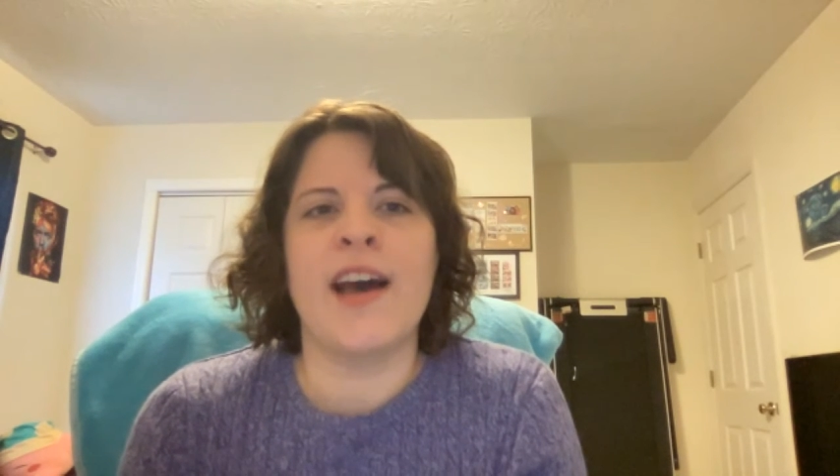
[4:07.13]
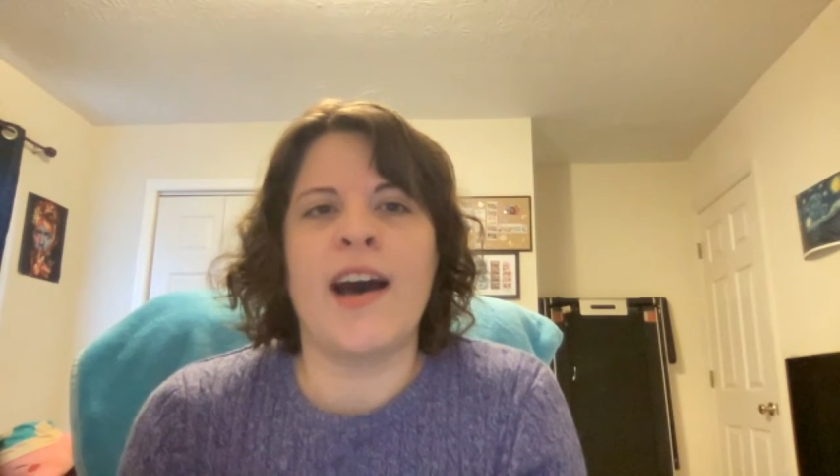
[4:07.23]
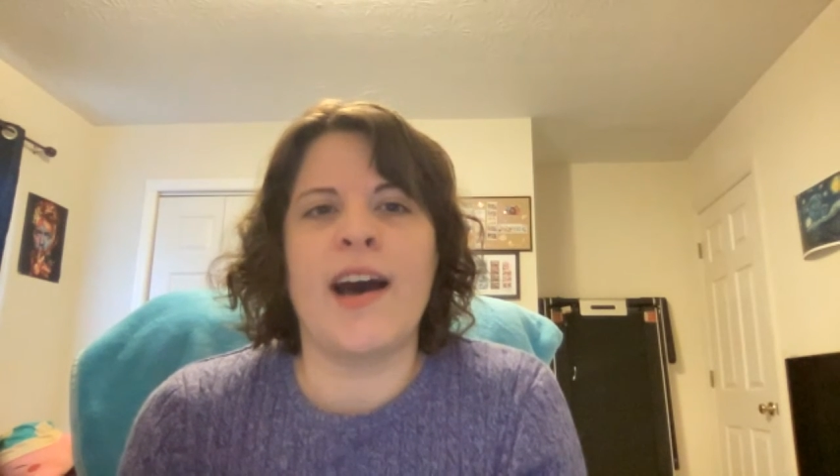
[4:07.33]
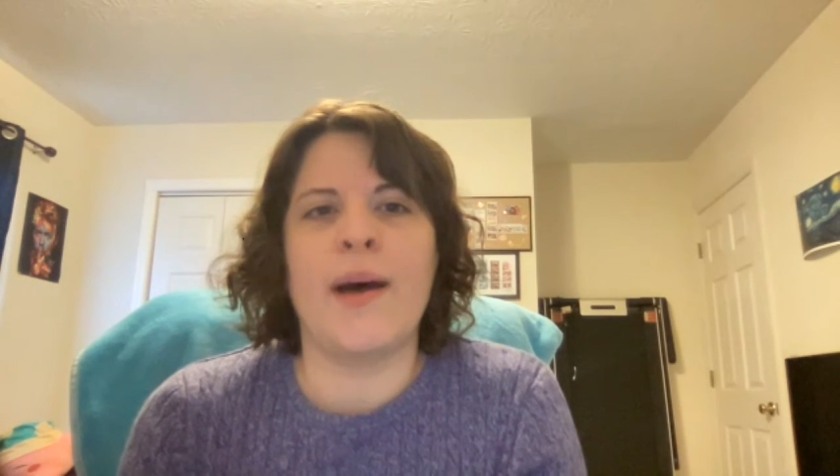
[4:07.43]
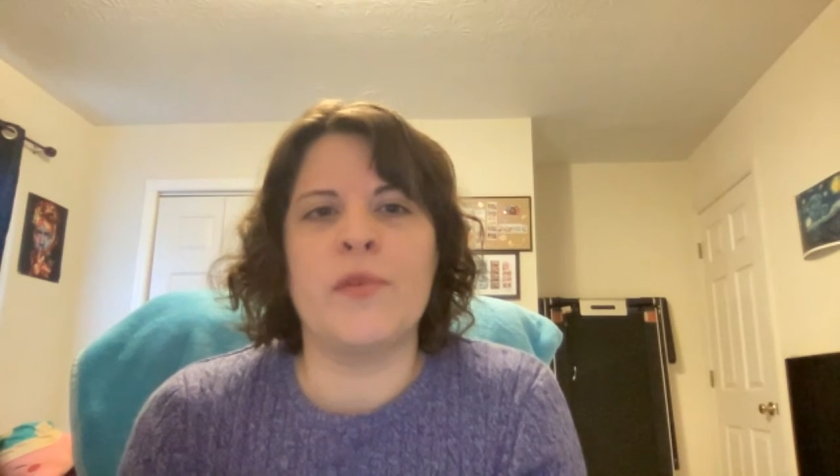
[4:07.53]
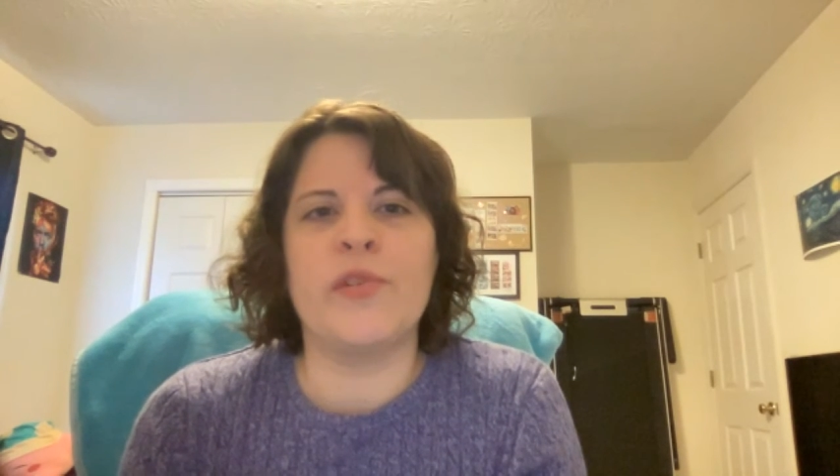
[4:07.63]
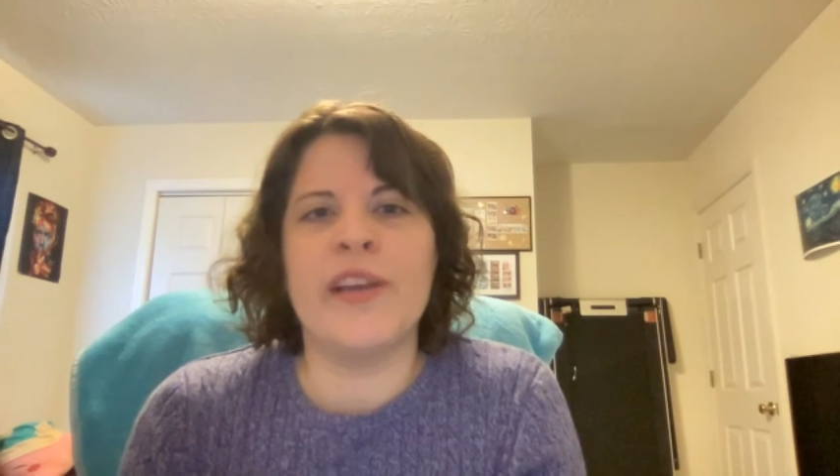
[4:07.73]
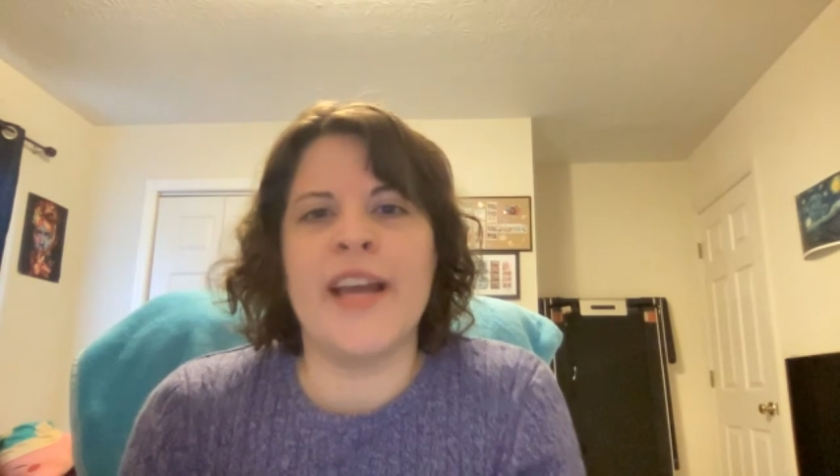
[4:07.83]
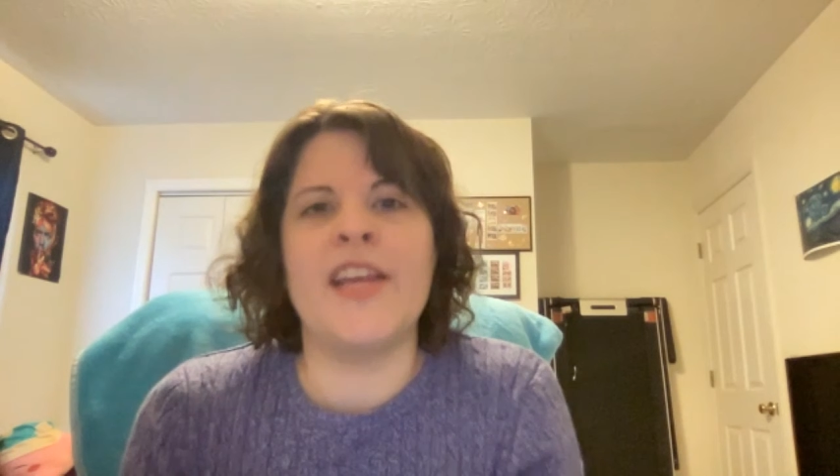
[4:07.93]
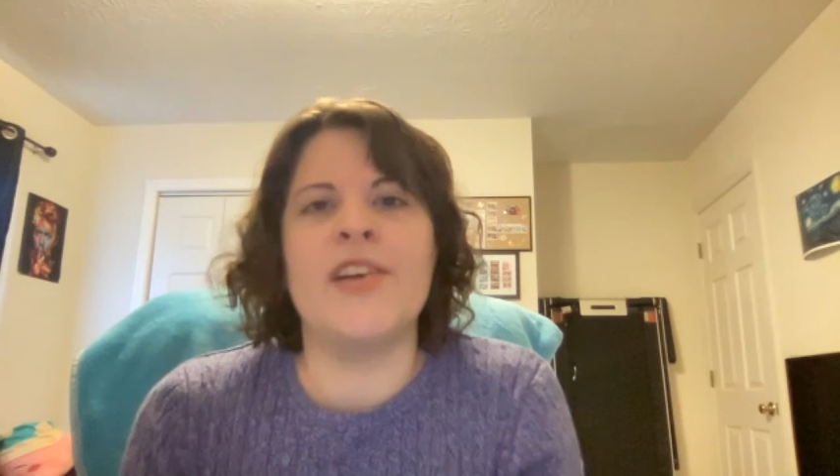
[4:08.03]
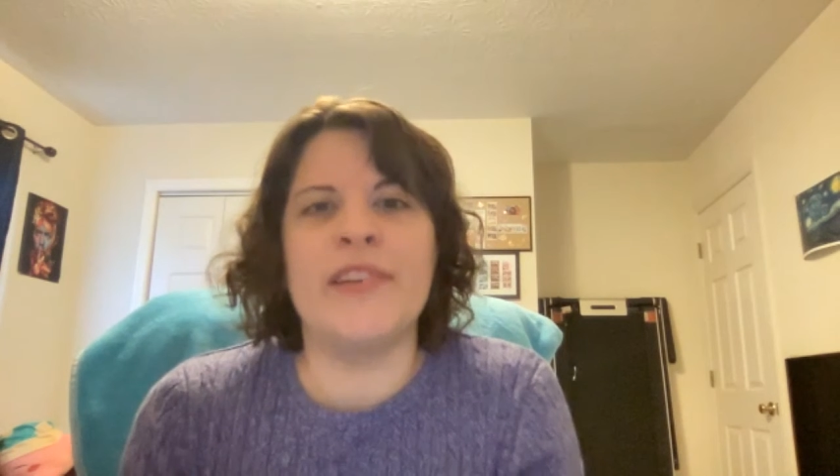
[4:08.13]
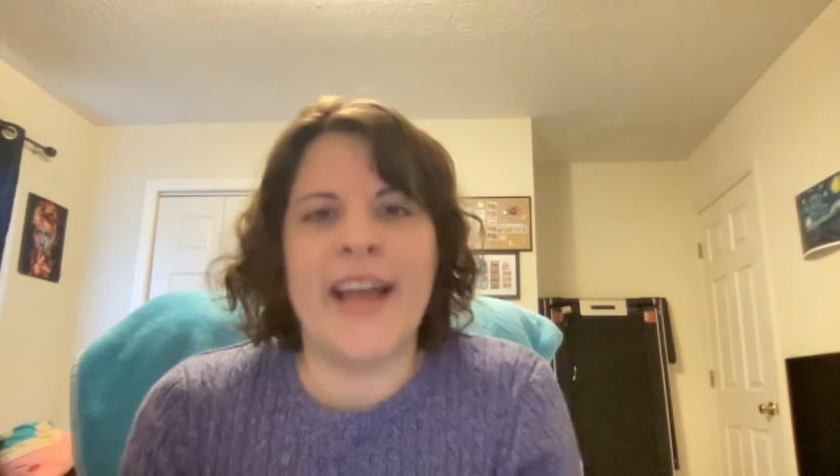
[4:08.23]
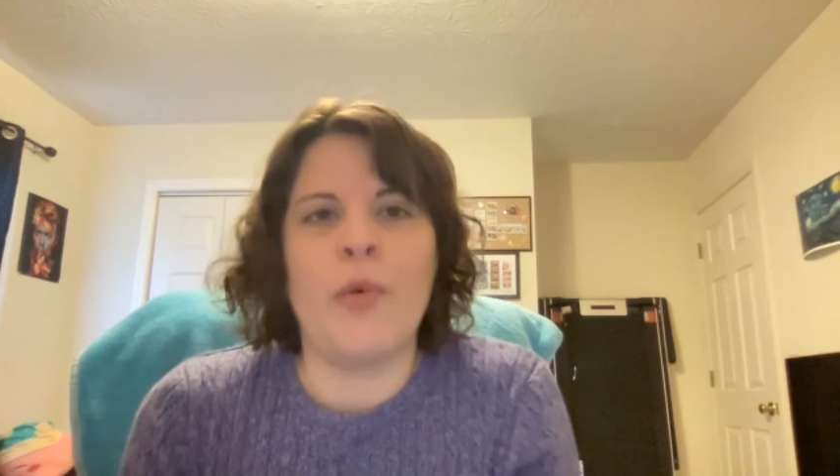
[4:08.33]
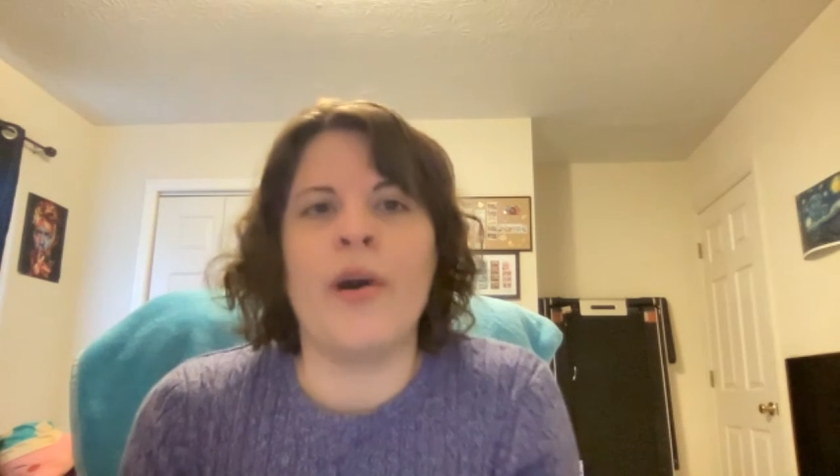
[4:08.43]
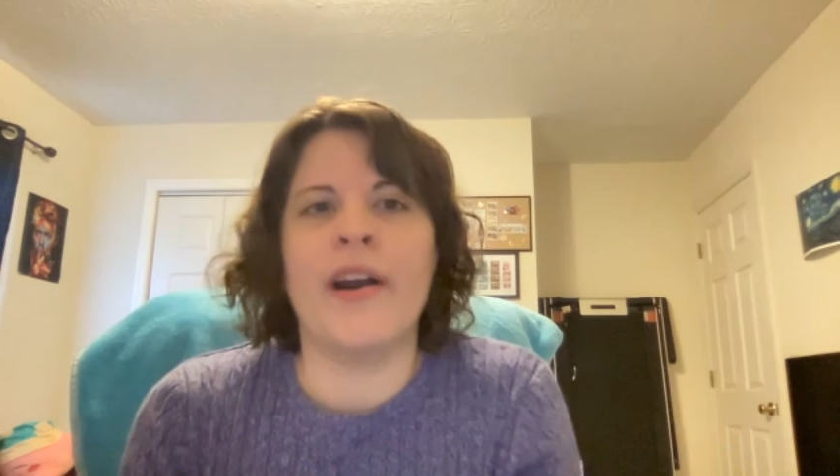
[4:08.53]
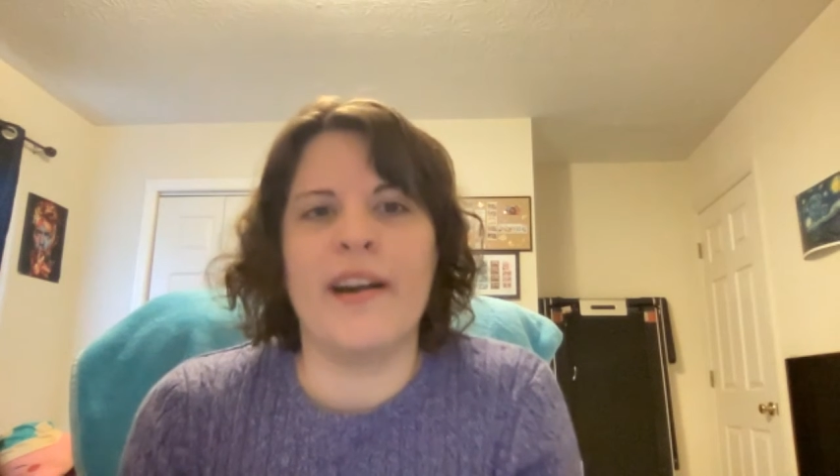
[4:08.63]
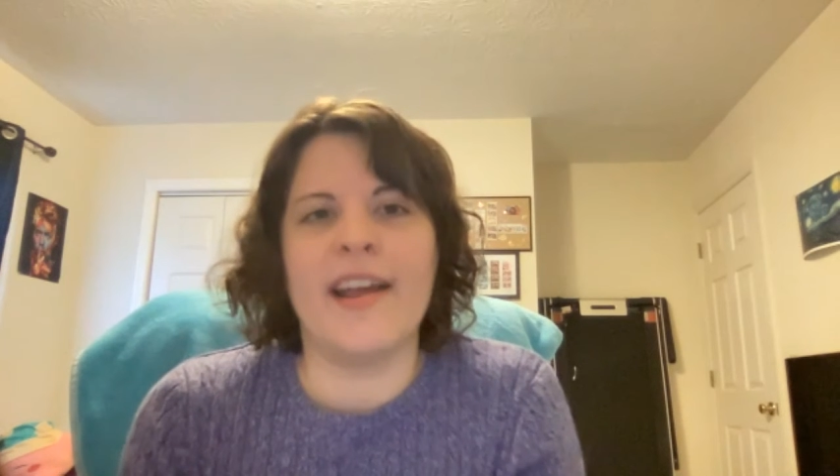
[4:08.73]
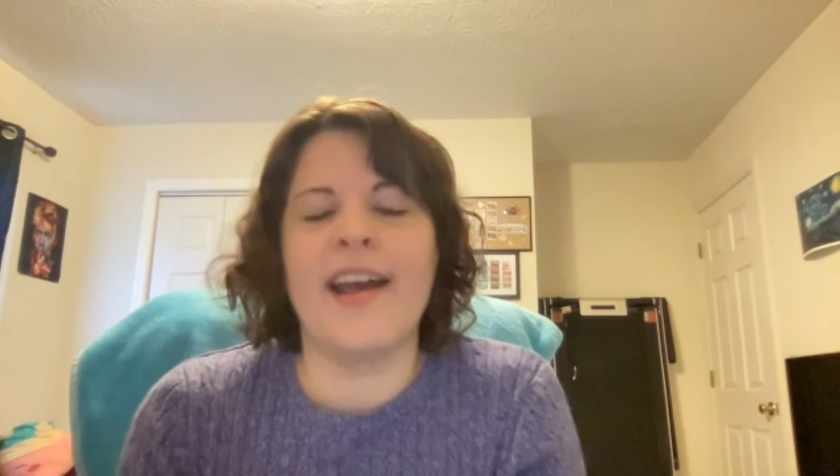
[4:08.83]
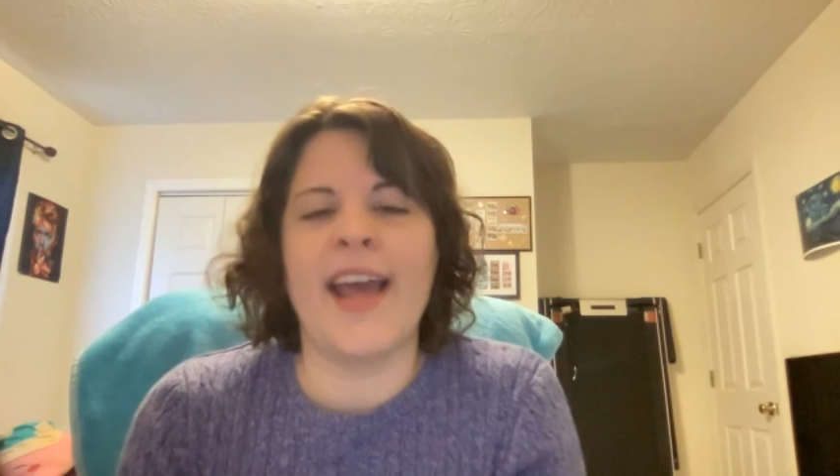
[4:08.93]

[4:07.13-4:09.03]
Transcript: create your network,